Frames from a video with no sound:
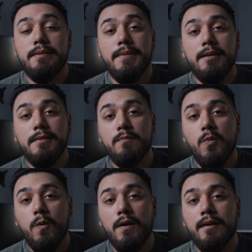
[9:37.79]
It made me
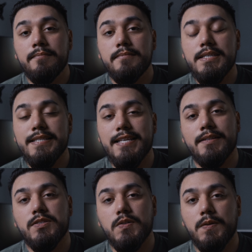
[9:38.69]
more
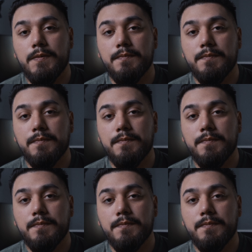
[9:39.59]
intentional.